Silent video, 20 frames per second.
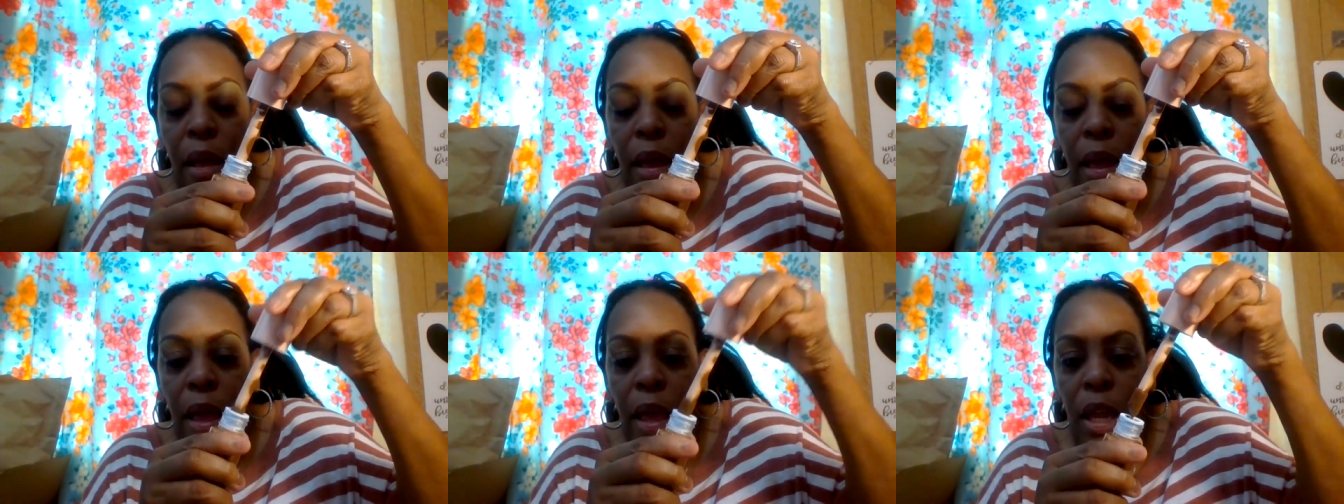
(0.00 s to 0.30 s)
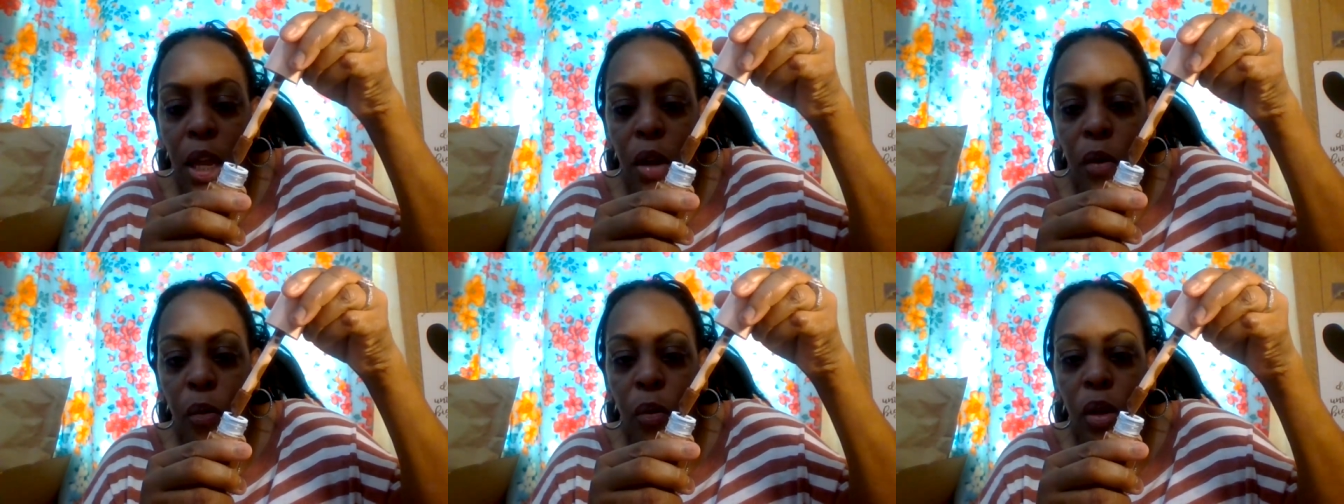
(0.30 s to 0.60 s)

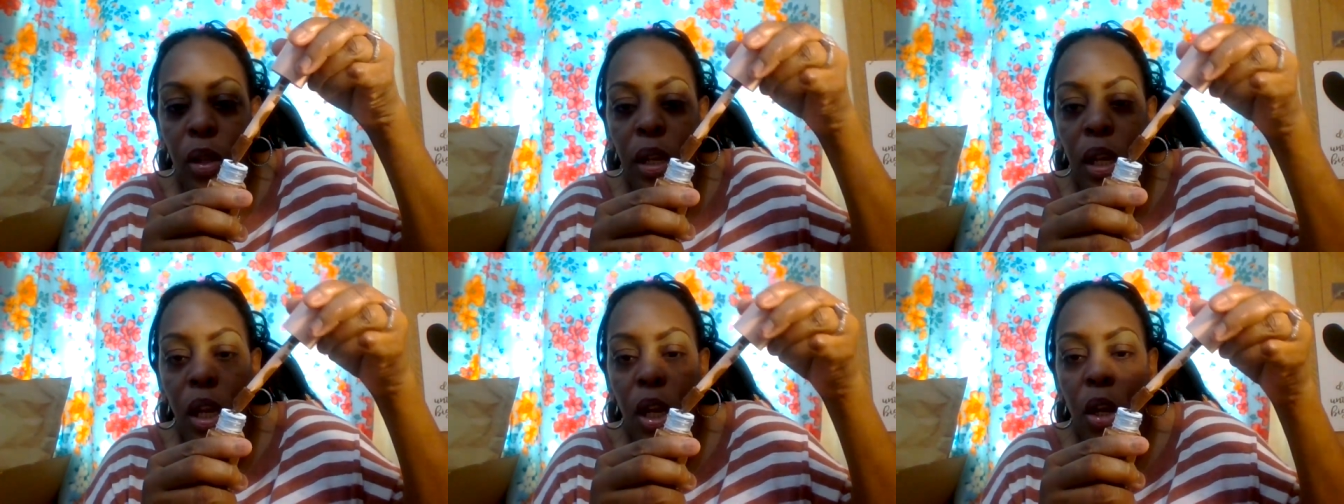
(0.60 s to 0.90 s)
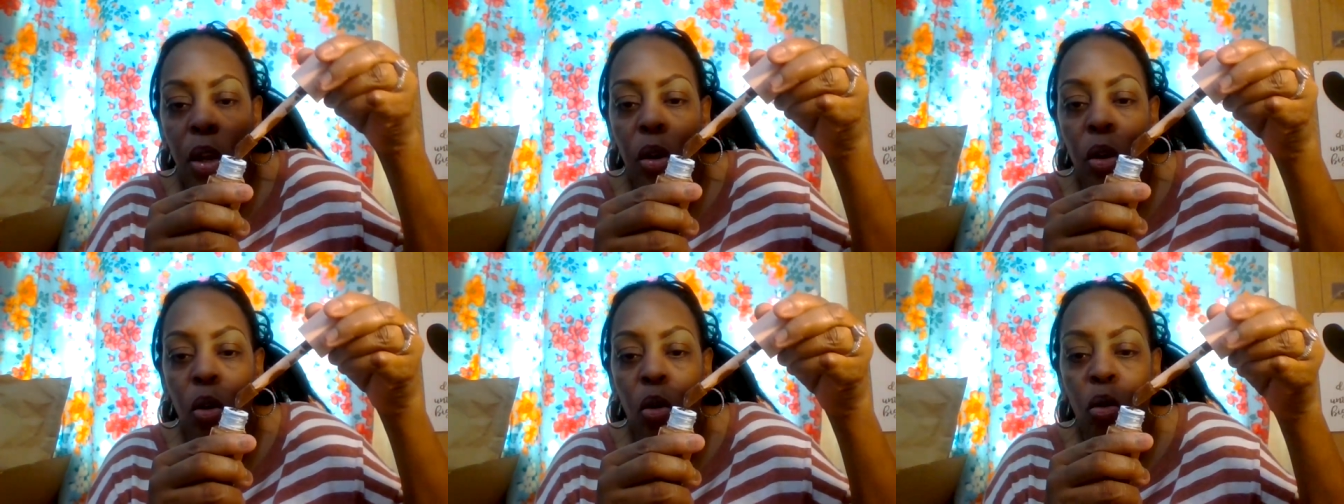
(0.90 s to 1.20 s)
a really
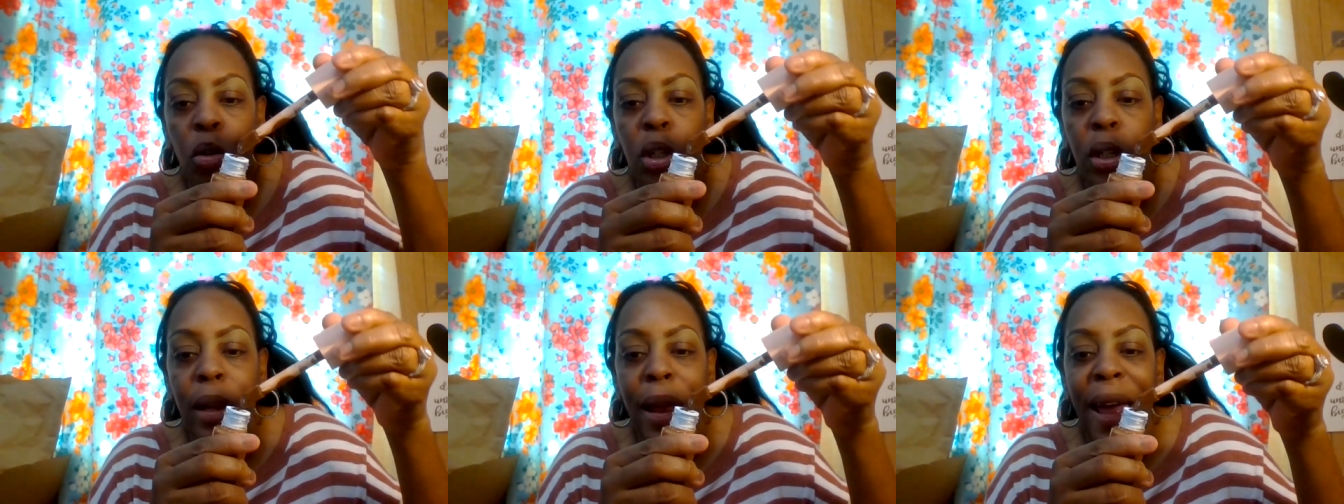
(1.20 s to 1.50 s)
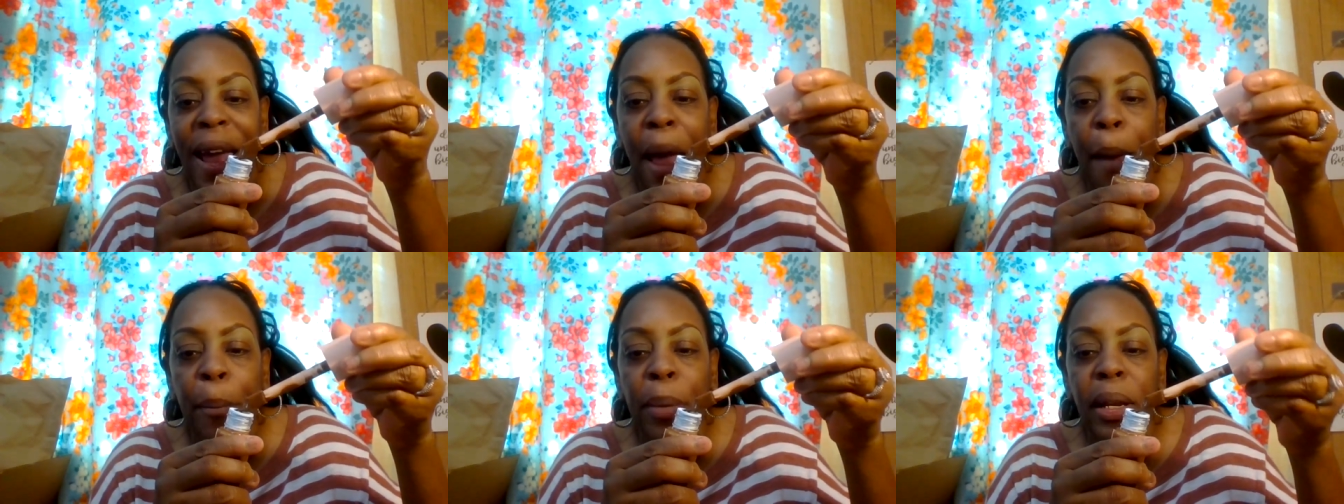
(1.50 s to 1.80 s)
huge
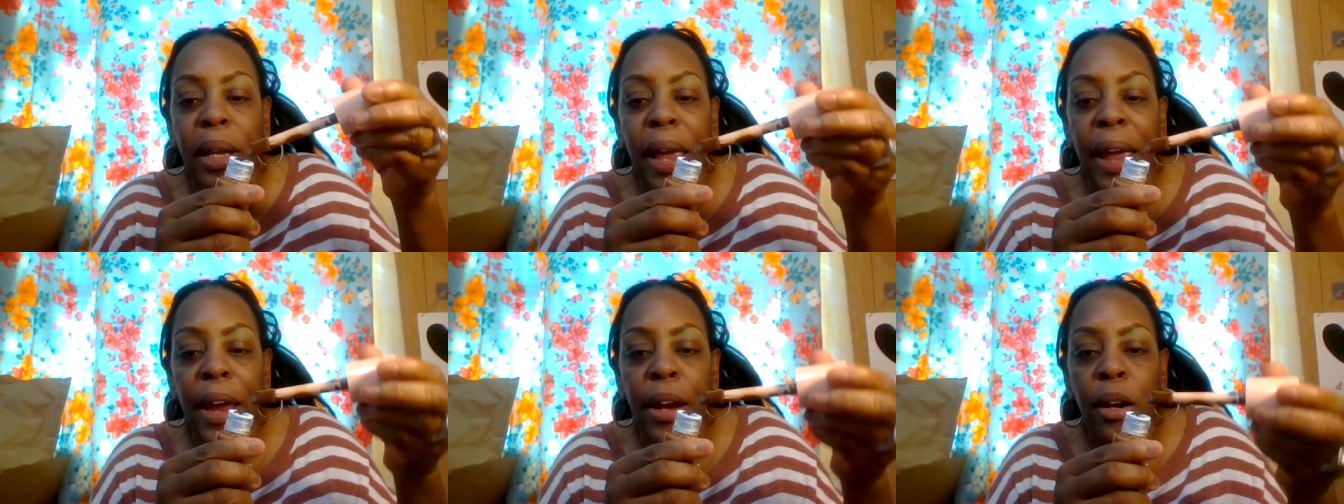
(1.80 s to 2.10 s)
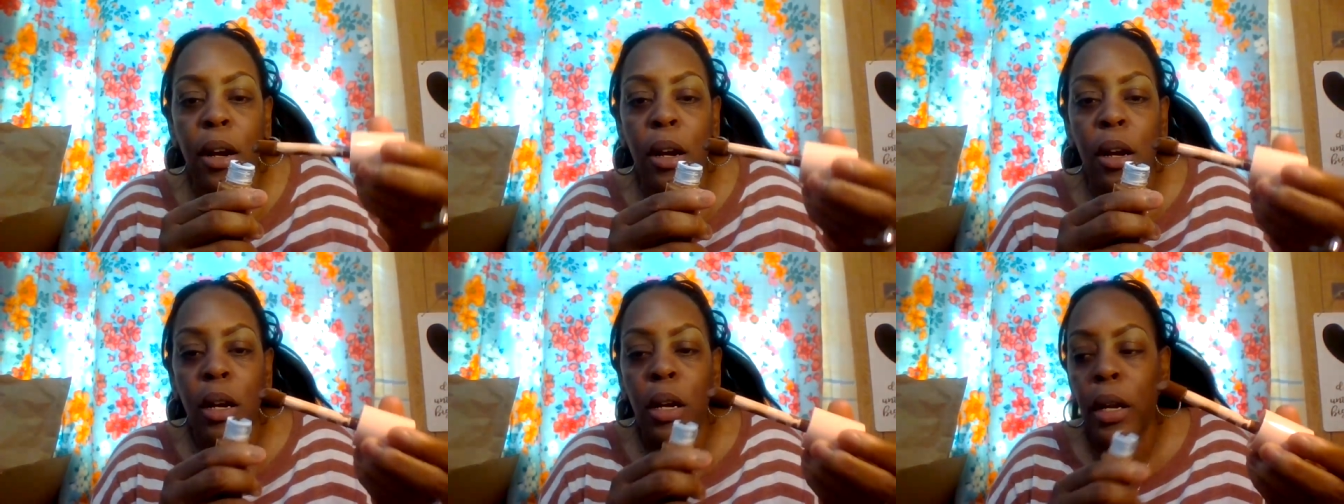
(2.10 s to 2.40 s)

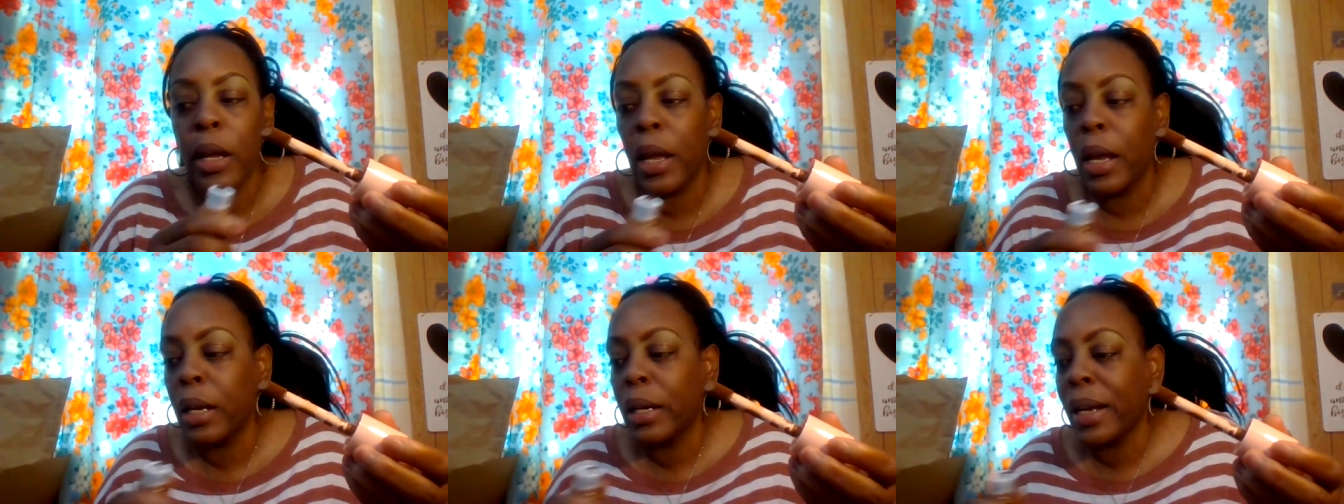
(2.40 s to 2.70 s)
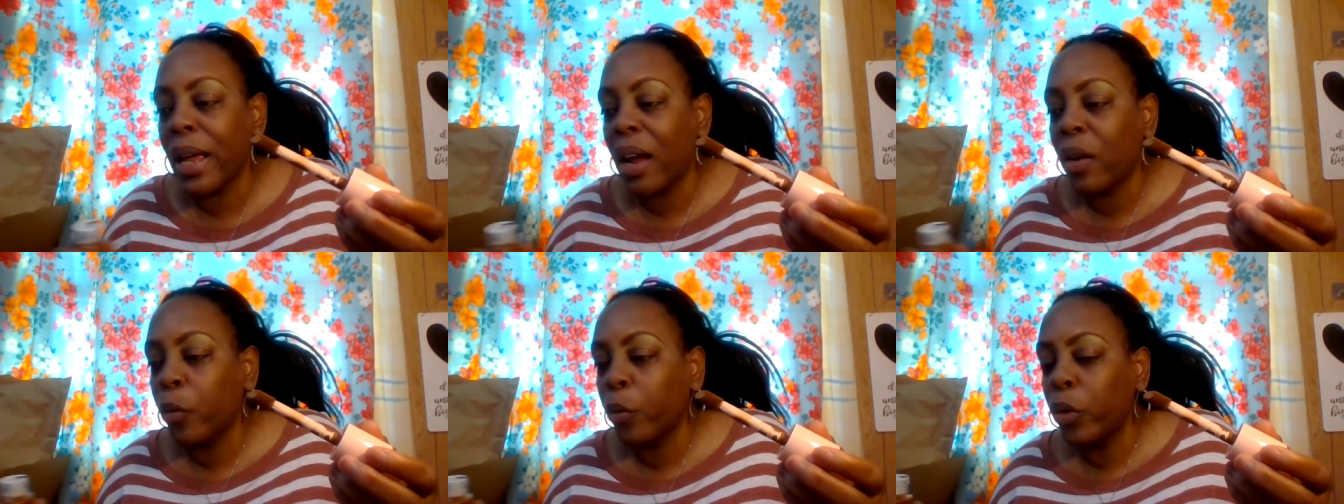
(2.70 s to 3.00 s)
applicator and
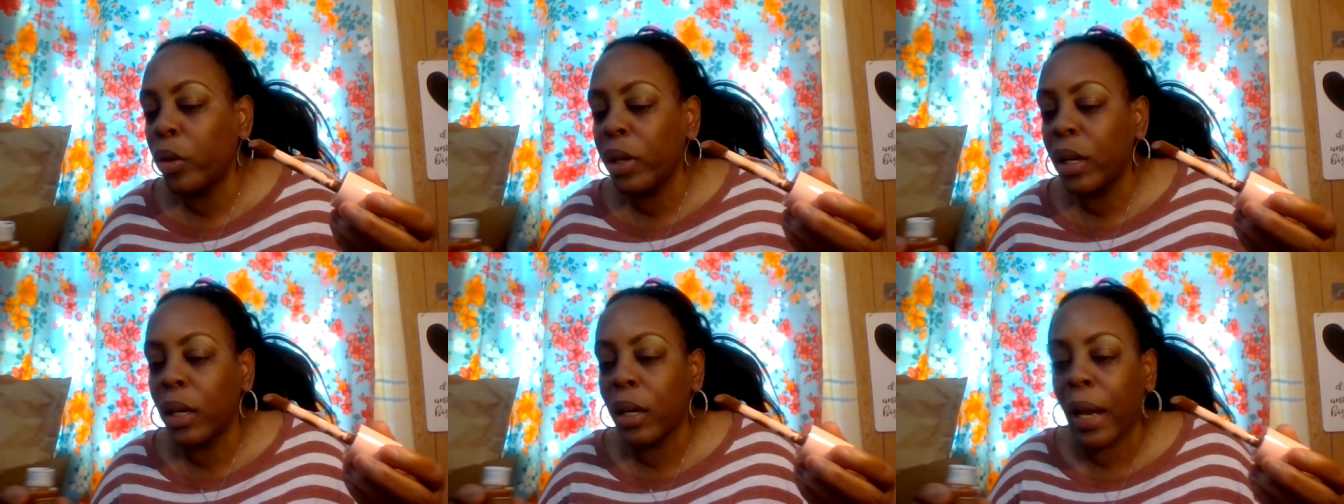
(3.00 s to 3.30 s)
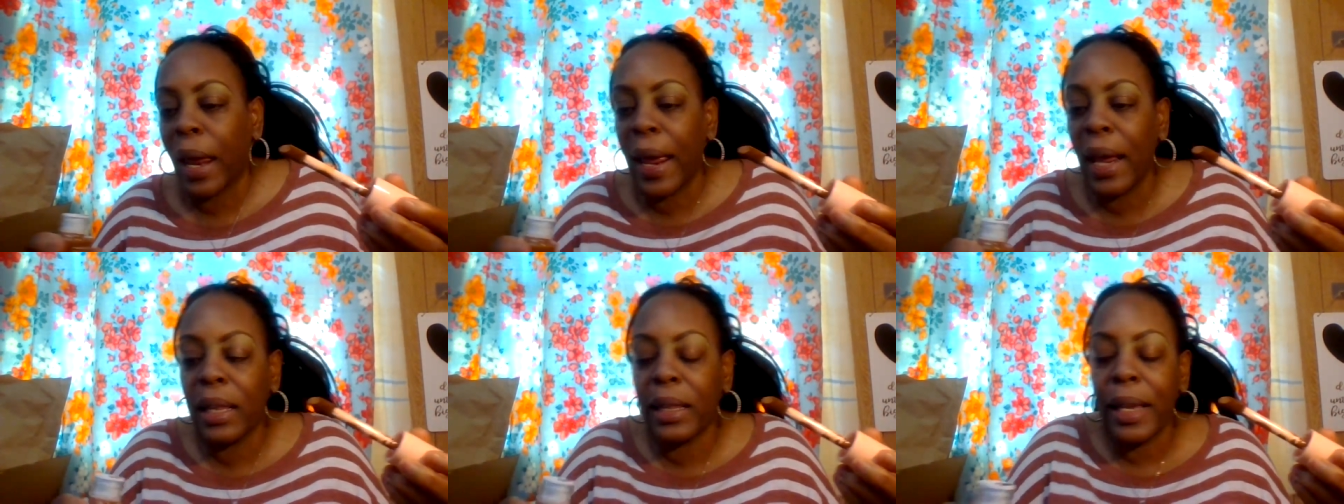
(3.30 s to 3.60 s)
I really
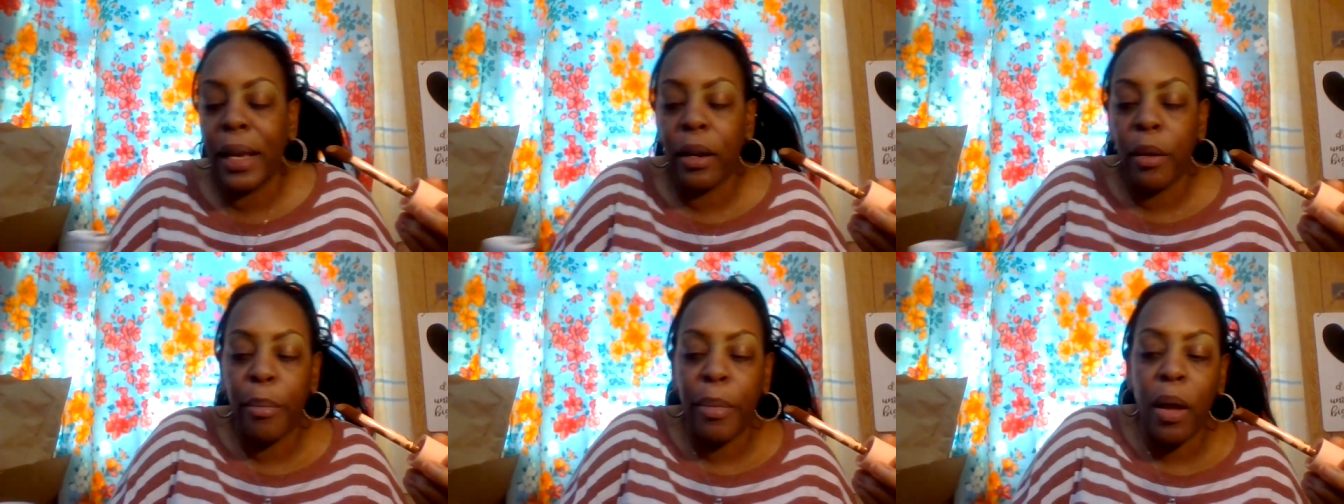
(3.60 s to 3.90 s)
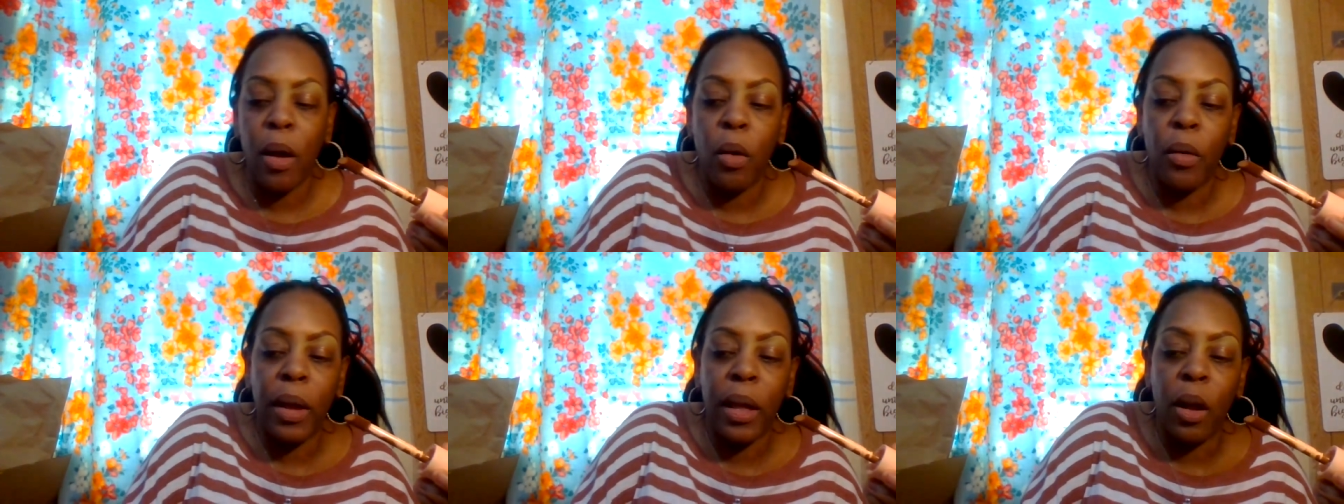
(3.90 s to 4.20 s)
like that
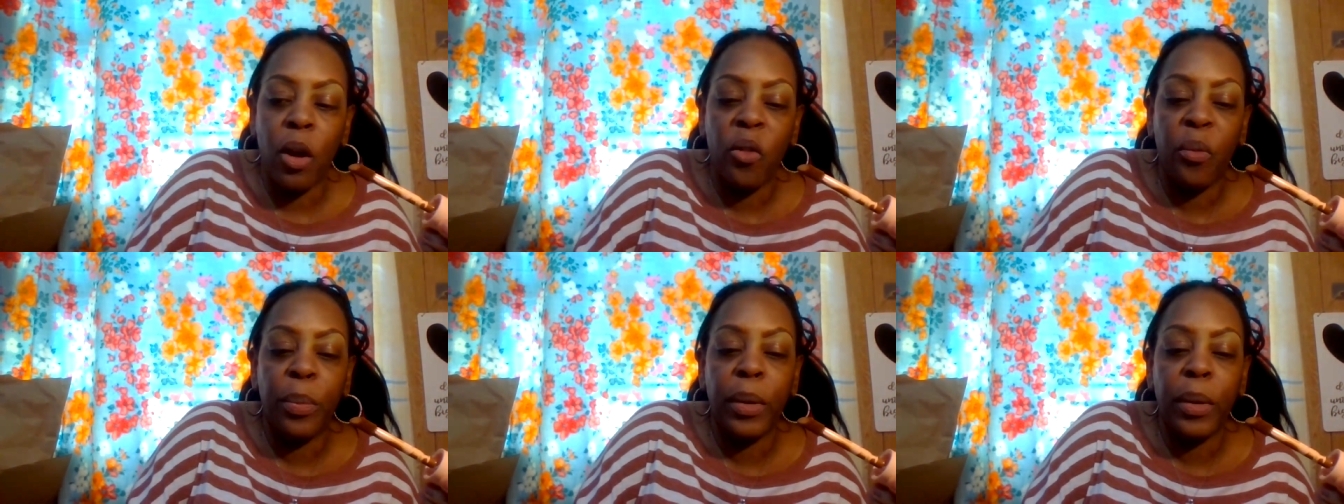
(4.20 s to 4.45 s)
about e.l.f.